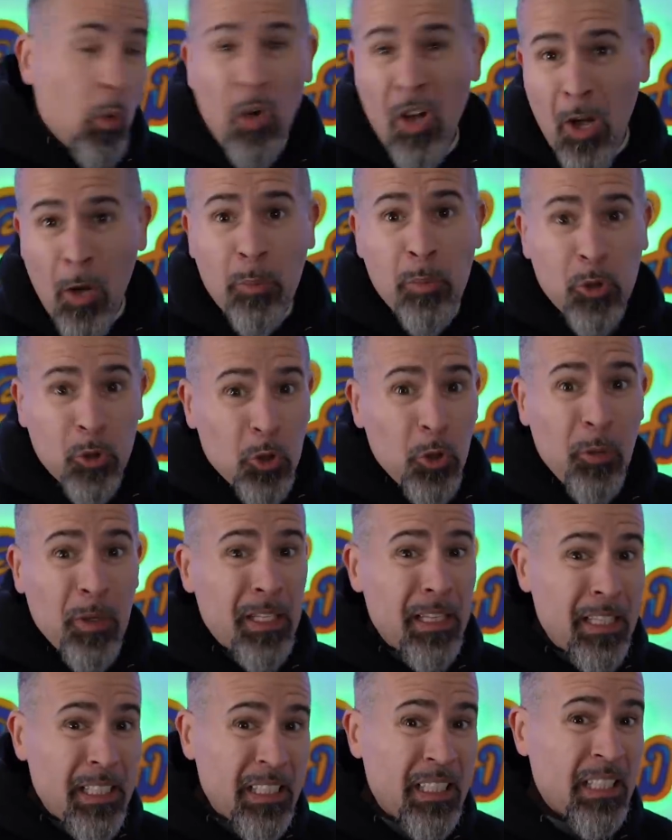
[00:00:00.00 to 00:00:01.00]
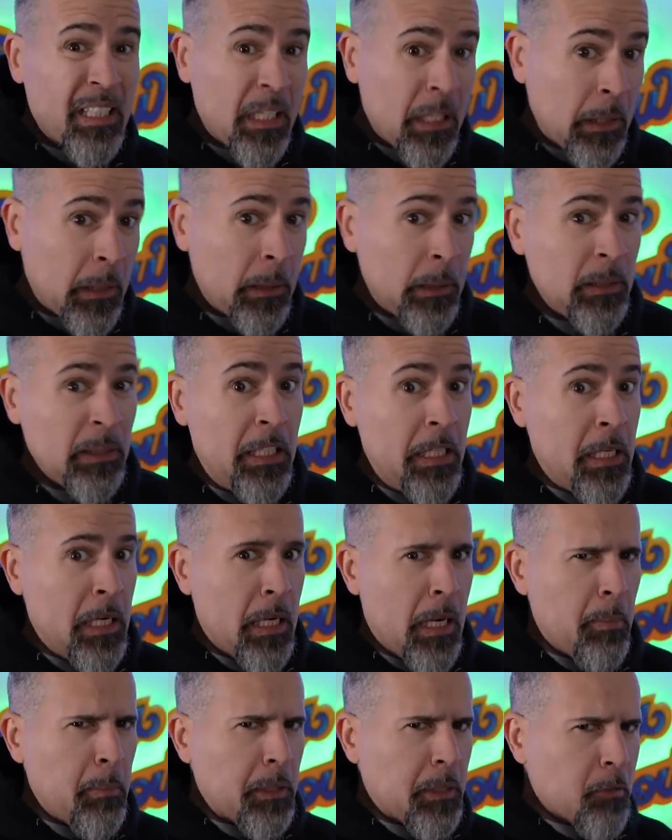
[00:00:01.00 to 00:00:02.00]
will help you during this
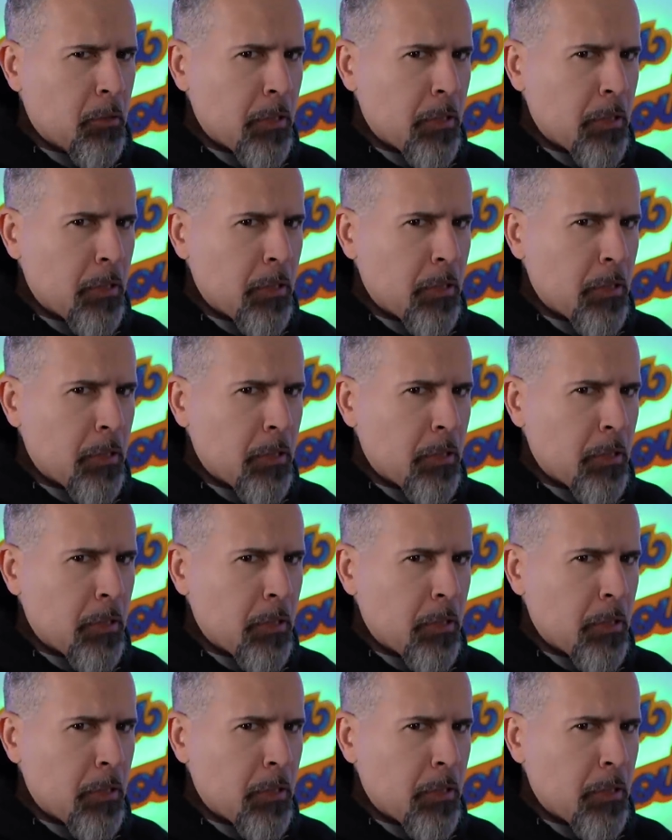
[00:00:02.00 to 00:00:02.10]
economic